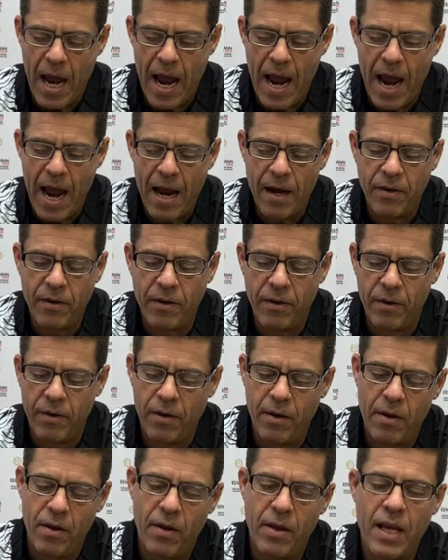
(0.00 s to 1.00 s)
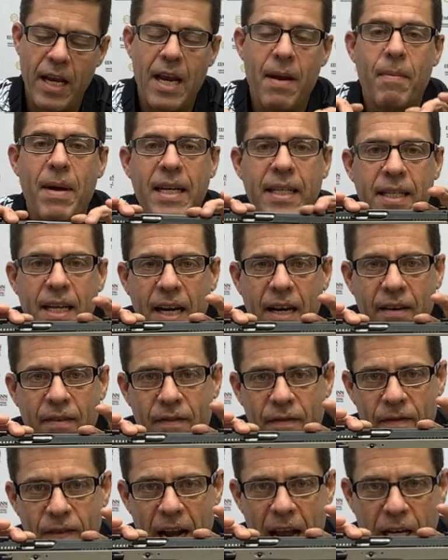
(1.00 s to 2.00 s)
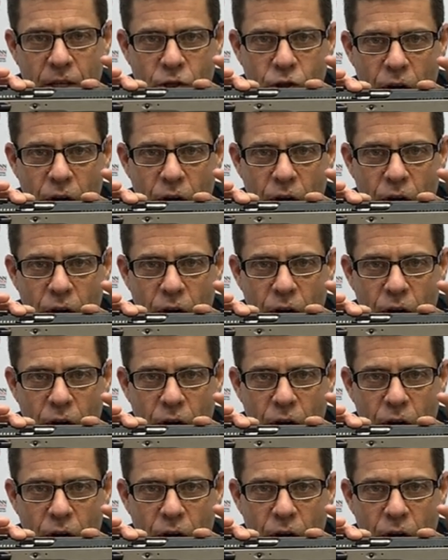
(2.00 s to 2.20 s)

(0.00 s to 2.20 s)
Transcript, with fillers: and the Eemann Tech flat